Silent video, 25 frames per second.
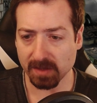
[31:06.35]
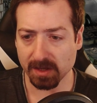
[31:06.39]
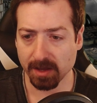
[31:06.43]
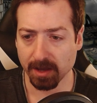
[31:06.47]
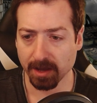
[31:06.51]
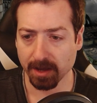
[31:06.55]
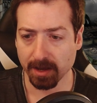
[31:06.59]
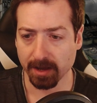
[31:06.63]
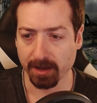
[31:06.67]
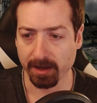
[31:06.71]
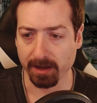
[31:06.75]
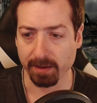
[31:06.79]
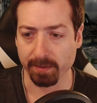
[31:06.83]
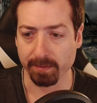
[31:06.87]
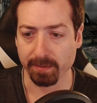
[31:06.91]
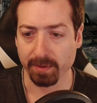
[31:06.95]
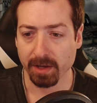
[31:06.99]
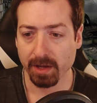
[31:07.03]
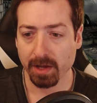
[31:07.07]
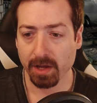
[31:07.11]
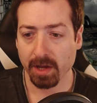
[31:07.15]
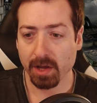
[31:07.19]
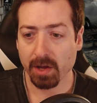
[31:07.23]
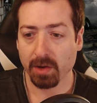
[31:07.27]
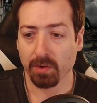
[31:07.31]

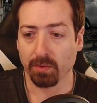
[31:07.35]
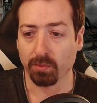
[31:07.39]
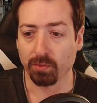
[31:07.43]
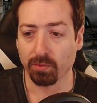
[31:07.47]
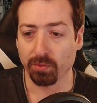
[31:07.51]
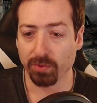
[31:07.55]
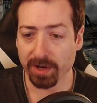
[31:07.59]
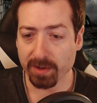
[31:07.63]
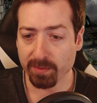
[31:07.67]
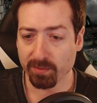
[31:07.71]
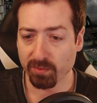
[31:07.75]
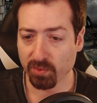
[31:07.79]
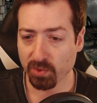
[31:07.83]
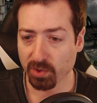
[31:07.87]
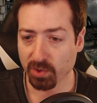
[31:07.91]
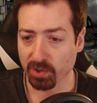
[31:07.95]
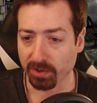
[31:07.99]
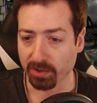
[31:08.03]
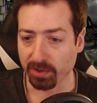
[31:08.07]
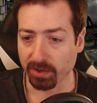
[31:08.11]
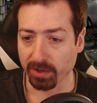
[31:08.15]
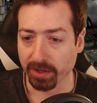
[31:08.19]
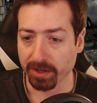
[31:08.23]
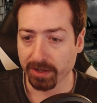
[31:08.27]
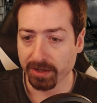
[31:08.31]

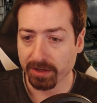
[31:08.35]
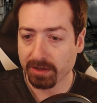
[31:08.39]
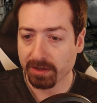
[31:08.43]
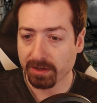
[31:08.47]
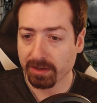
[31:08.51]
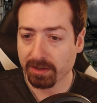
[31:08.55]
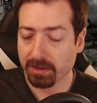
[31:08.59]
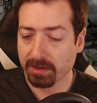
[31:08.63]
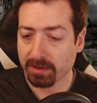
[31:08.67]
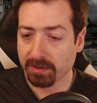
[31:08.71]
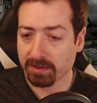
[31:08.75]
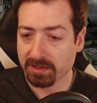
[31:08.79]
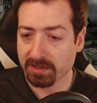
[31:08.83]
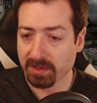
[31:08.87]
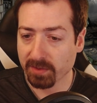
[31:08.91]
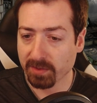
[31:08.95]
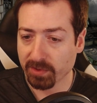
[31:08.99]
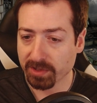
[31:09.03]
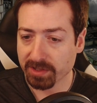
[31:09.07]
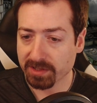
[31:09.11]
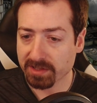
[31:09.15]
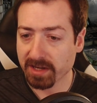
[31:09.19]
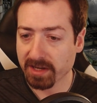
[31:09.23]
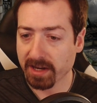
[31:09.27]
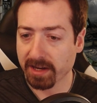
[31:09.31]
RimWorld,
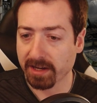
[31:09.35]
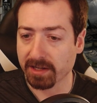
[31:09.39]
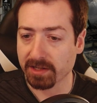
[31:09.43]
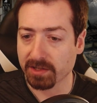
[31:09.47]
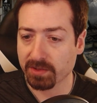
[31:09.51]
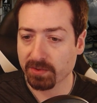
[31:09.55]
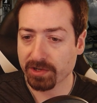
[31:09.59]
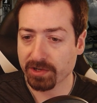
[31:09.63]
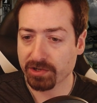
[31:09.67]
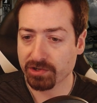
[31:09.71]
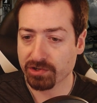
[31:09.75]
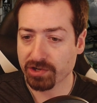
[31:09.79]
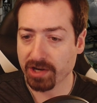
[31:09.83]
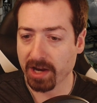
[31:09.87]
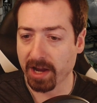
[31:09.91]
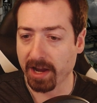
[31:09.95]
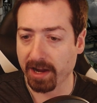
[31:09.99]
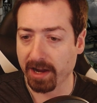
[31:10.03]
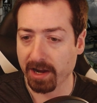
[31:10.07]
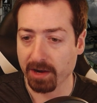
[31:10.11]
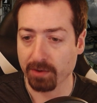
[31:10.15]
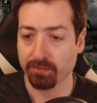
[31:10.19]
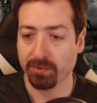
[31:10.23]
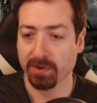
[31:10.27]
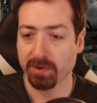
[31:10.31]
someone's saying in Twitch chat
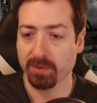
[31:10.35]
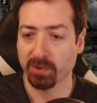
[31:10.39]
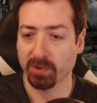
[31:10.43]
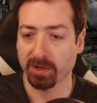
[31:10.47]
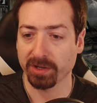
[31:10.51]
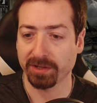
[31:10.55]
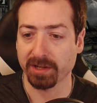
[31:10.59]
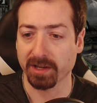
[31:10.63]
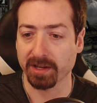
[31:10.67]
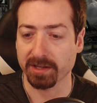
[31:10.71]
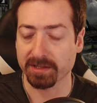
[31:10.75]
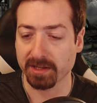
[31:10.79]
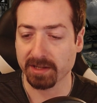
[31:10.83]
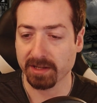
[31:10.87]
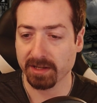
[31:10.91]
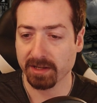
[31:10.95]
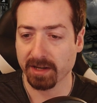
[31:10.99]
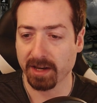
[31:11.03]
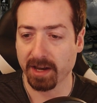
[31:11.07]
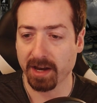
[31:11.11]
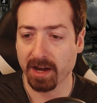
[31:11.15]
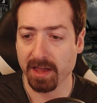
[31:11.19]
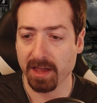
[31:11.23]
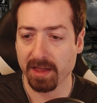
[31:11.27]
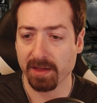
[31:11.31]
how RimWorld does it,
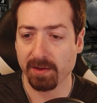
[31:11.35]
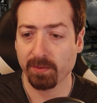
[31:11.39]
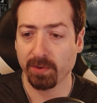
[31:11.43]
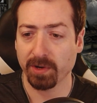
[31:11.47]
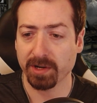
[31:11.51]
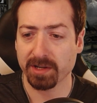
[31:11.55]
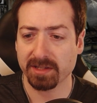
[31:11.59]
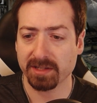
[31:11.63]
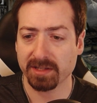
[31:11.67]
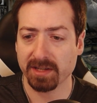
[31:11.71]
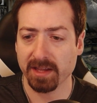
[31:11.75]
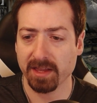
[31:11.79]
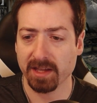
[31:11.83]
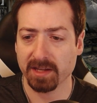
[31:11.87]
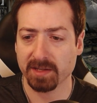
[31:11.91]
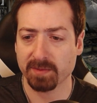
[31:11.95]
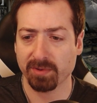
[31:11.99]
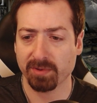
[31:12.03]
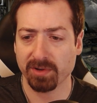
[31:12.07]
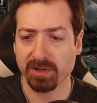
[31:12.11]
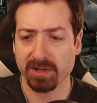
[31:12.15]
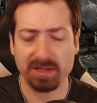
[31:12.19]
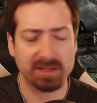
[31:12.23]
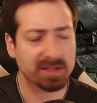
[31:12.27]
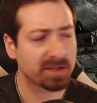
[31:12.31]
and I want to say that's
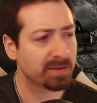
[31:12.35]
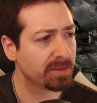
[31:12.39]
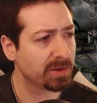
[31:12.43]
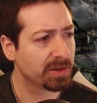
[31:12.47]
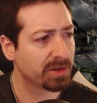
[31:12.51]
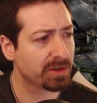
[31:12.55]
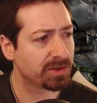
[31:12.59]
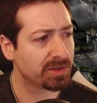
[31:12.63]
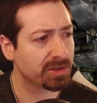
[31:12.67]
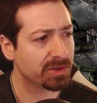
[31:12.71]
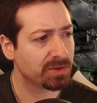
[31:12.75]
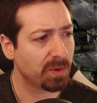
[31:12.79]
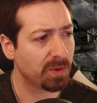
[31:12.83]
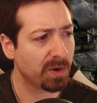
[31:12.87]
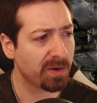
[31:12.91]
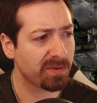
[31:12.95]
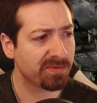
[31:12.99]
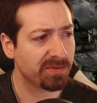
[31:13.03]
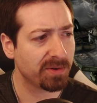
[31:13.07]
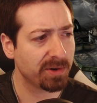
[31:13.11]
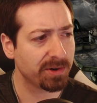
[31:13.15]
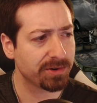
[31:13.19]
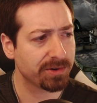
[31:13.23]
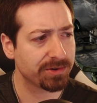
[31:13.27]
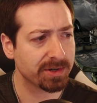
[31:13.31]
pretty similar to Dwarf
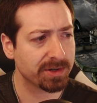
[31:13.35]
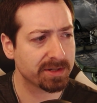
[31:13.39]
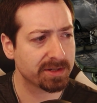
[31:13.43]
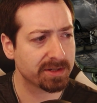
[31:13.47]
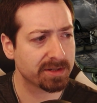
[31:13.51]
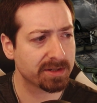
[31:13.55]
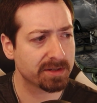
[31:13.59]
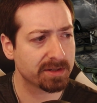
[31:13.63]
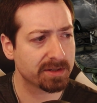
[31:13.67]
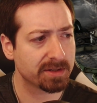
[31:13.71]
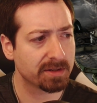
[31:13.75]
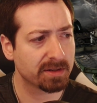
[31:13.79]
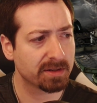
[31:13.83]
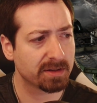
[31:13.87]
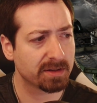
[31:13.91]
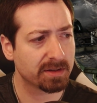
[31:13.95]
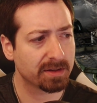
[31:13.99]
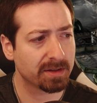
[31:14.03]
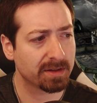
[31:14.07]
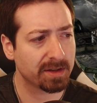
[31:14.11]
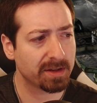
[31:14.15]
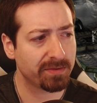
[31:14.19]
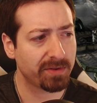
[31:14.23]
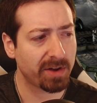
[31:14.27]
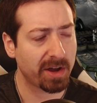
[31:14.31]
Fortress,
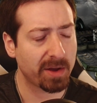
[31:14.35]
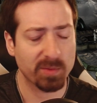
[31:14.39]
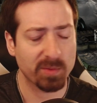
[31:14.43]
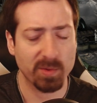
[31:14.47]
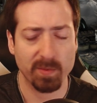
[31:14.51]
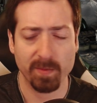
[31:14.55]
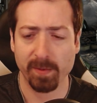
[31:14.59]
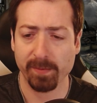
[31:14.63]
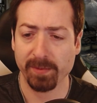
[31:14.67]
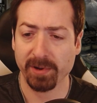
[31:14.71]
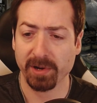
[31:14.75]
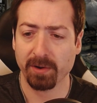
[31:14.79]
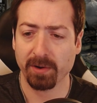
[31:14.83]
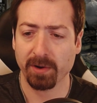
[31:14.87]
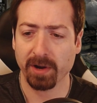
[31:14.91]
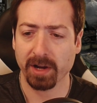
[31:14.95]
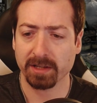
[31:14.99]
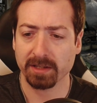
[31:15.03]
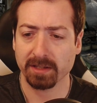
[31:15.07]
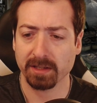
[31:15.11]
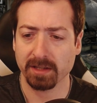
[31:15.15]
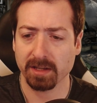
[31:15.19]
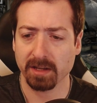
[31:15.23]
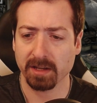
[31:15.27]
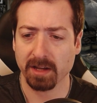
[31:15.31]
if I'm remembering
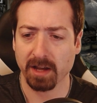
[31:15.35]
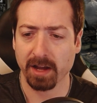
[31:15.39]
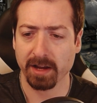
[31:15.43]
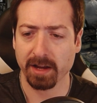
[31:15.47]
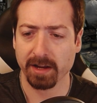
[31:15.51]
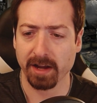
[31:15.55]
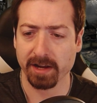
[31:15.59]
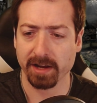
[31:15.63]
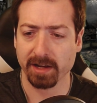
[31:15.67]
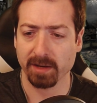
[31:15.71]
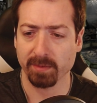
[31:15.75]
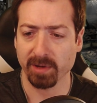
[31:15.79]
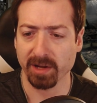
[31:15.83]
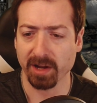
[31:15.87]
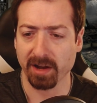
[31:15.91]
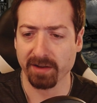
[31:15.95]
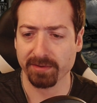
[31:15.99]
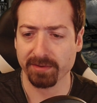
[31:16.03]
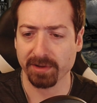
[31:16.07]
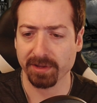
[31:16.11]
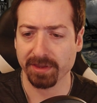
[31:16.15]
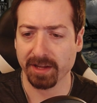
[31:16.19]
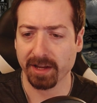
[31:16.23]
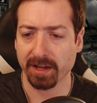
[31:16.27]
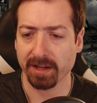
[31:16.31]
correctly. I could be off
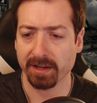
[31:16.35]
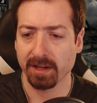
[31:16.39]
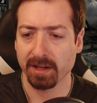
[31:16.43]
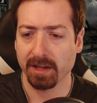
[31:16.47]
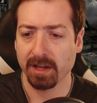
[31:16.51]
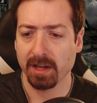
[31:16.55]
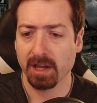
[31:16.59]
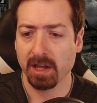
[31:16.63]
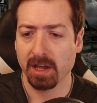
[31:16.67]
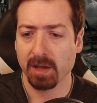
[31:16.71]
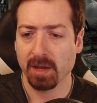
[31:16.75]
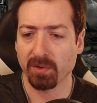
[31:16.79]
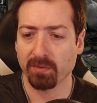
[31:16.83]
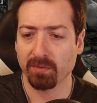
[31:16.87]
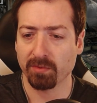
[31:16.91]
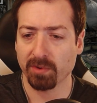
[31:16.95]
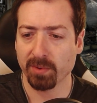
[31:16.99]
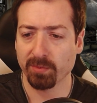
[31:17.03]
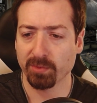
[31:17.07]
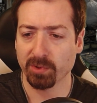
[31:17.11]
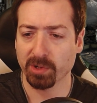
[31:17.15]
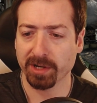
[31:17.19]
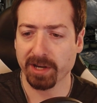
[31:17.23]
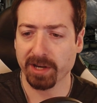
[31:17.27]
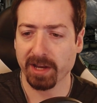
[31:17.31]
on that. But
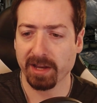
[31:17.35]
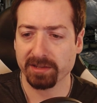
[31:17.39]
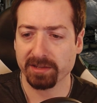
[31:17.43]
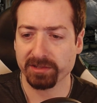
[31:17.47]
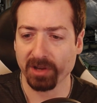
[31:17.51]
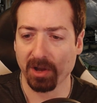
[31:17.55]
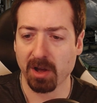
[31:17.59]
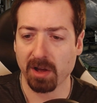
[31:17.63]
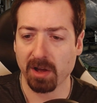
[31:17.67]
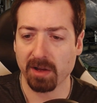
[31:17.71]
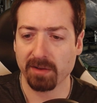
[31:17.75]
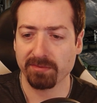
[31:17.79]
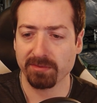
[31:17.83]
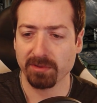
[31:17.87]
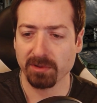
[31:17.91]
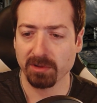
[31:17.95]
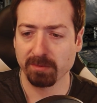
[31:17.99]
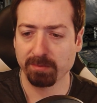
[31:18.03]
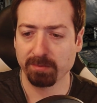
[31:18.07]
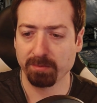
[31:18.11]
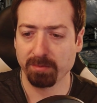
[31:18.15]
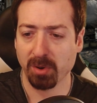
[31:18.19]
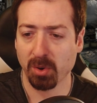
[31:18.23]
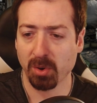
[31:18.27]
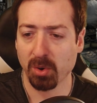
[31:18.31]
RimWorld has
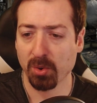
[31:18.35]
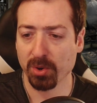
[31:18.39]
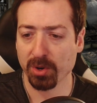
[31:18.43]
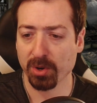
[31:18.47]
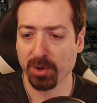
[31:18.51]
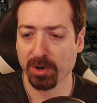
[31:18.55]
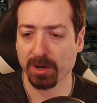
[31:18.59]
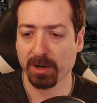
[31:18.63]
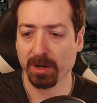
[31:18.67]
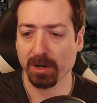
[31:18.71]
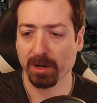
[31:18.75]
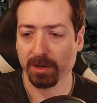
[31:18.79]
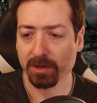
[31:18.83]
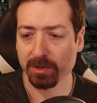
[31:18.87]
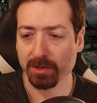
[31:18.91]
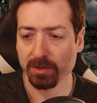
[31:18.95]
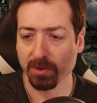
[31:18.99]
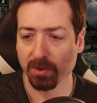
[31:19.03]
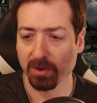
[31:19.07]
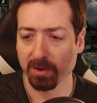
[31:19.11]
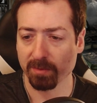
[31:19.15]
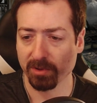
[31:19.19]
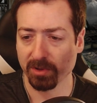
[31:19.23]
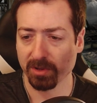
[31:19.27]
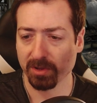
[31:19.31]
awful, poor,
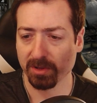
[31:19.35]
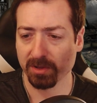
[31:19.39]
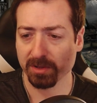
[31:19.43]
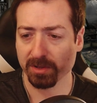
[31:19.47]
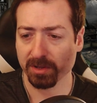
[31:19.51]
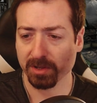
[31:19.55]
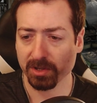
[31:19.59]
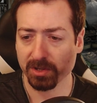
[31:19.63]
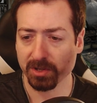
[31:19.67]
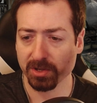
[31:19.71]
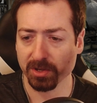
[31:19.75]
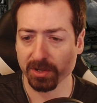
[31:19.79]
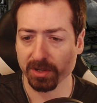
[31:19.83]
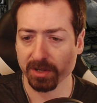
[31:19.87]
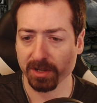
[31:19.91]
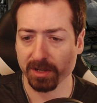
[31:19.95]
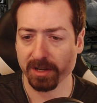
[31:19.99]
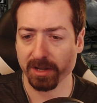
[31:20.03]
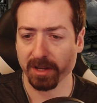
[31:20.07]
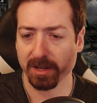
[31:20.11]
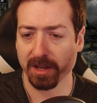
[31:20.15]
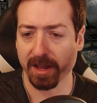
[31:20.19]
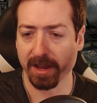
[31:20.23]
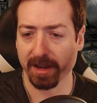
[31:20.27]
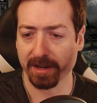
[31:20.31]
normal,
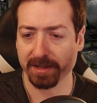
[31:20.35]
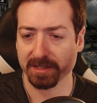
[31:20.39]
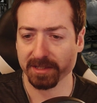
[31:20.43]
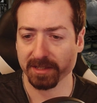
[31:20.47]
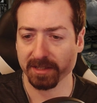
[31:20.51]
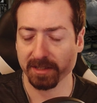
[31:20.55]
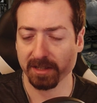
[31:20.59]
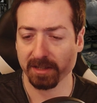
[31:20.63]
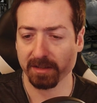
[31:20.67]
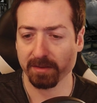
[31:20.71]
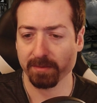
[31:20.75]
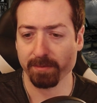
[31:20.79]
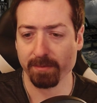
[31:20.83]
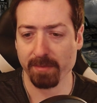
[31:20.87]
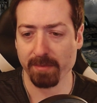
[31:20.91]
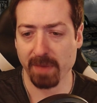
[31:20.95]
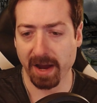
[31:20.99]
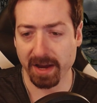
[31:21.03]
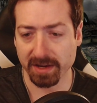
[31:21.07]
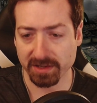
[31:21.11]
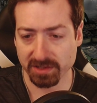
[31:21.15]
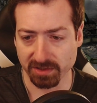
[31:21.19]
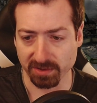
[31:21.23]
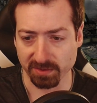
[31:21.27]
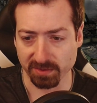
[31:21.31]
good, excellent,
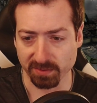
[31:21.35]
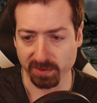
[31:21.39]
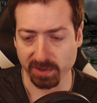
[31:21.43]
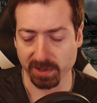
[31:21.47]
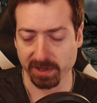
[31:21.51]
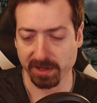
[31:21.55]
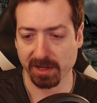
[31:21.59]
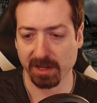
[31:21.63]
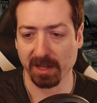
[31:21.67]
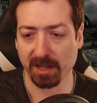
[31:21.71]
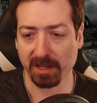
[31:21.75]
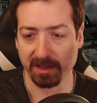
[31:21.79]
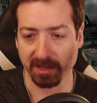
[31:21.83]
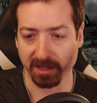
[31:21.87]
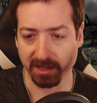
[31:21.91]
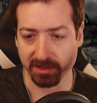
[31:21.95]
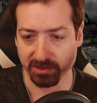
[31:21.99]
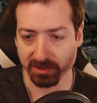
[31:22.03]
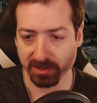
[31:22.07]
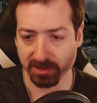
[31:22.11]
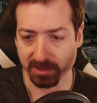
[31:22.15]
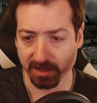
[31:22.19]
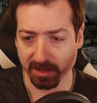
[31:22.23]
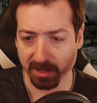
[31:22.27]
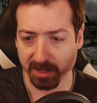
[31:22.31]
masterwork in
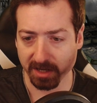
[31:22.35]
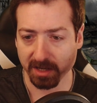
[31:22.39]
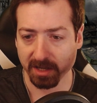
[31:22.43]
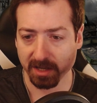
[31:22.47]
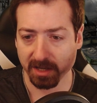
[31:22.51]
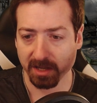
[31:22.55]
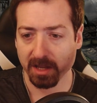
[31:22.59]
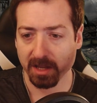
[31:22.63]
Legendary.